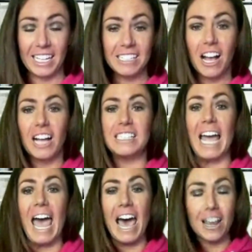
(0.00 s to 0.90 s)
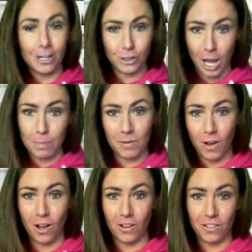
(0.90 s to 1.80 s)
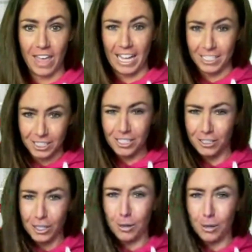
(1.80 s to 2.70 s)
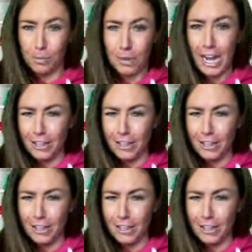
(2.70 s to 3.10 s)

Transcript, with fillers: And to add on top of all of that, just to compile